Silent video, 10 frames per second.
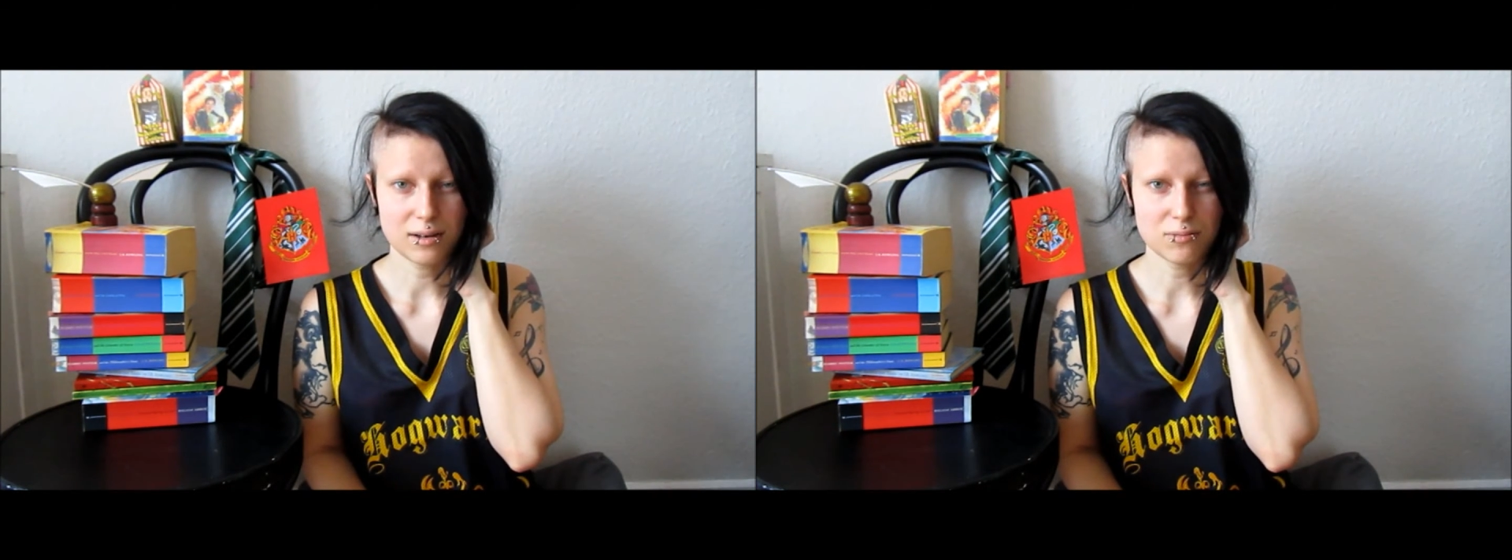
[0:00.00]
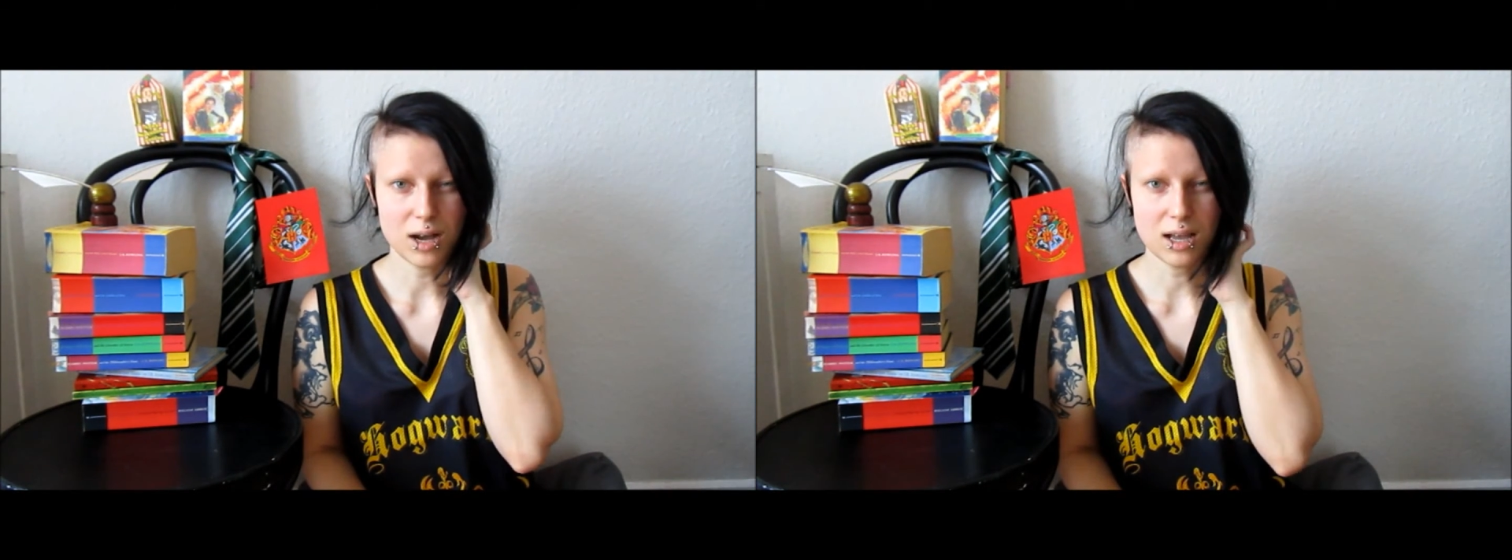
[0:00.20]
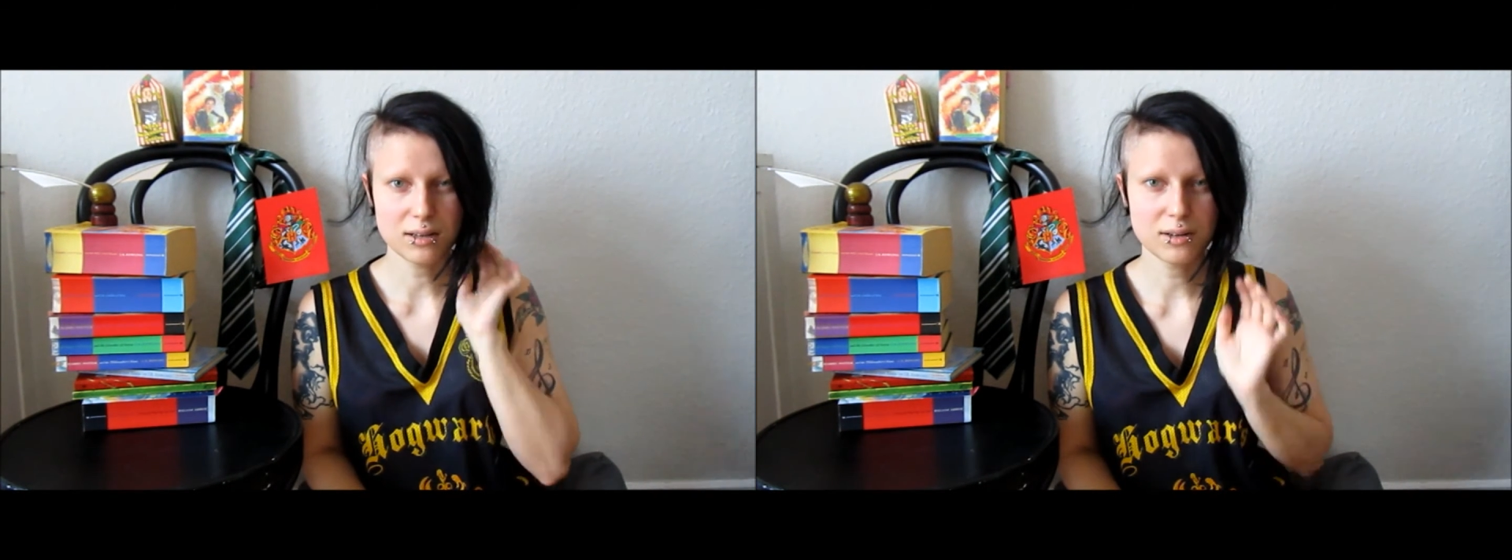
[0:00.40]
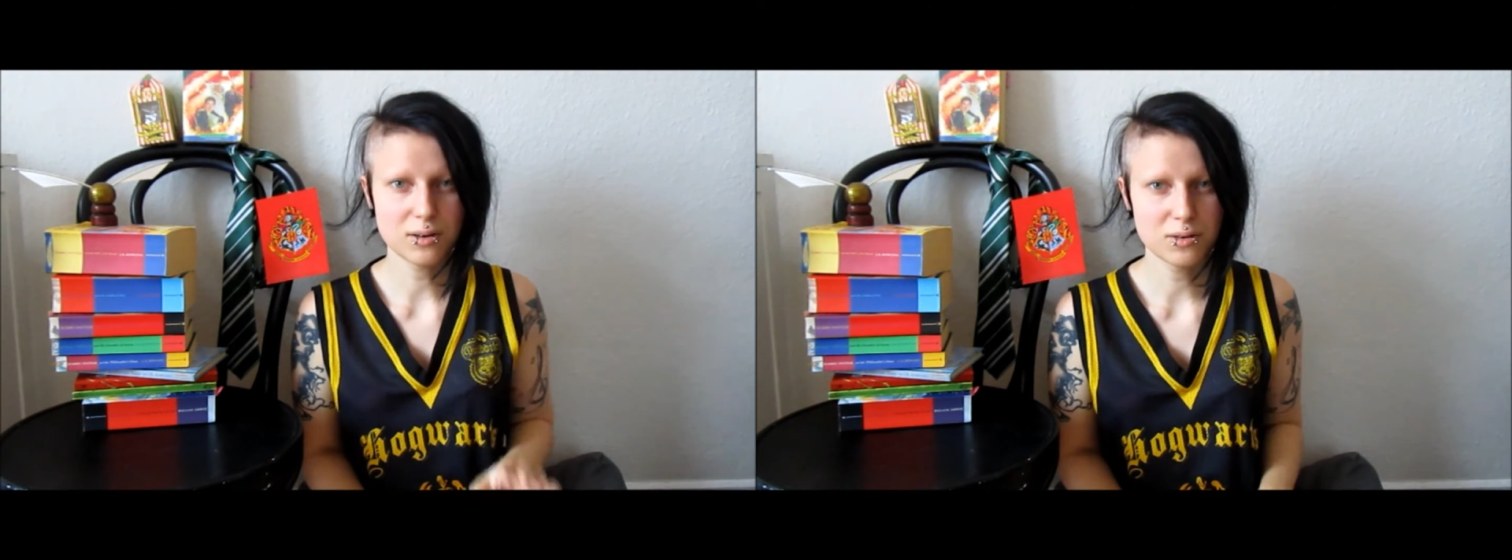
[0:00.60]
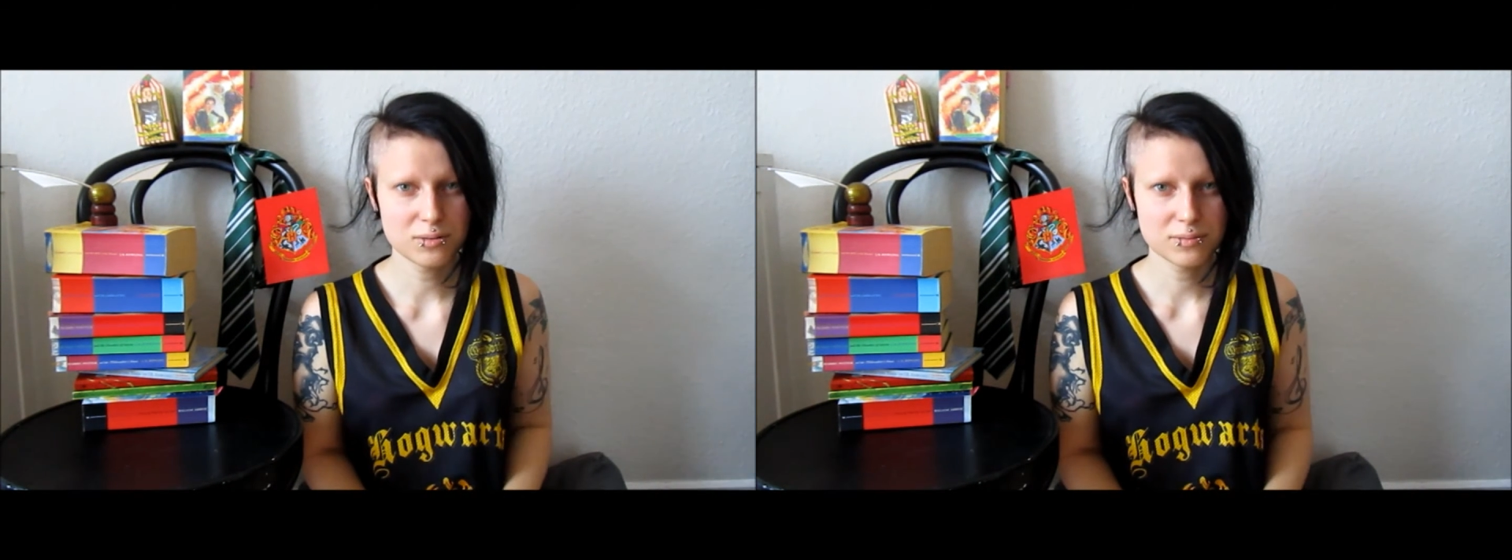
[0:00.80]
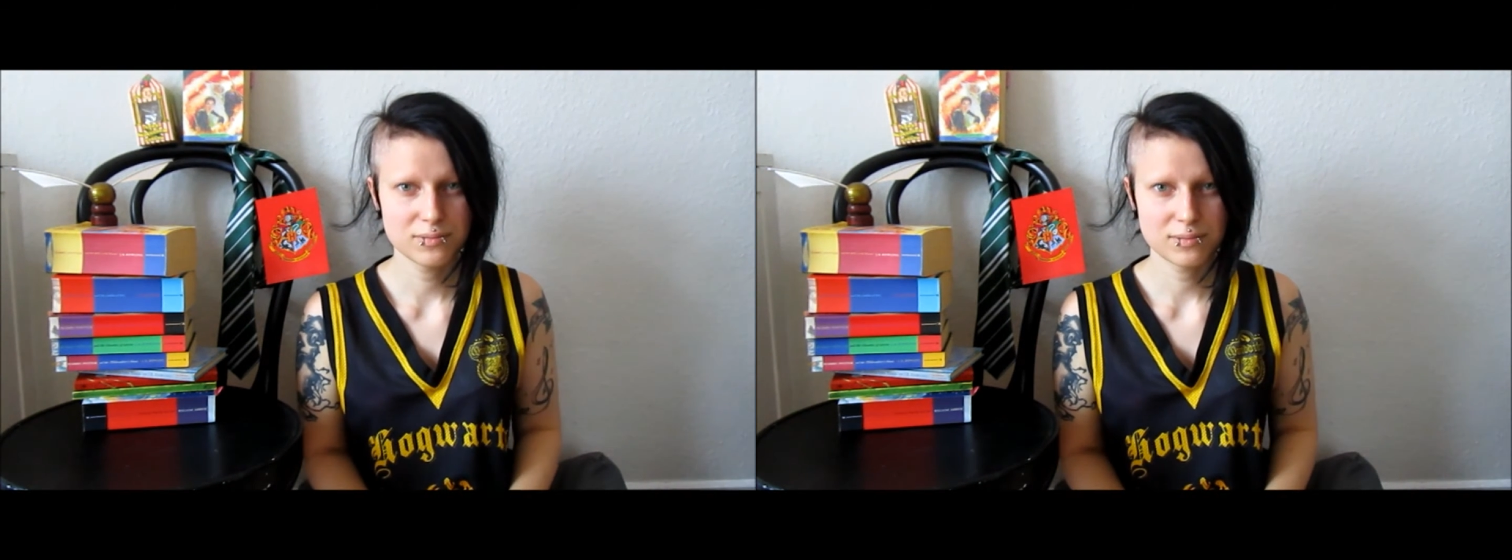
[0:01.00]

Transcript: a while ago,